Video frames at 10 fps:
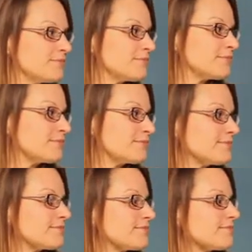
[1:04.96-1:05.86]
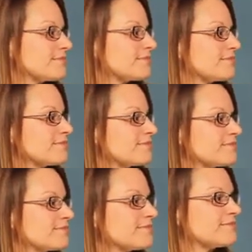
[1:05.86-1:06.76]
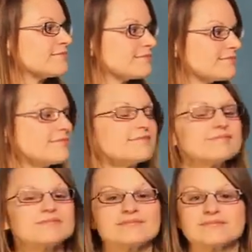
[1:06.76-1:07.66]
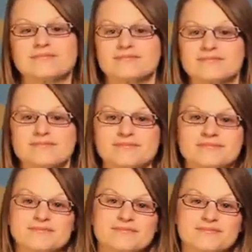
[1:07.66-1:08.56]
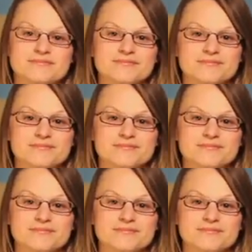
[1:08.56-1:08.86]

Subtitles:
No words are spoken by the person on screen.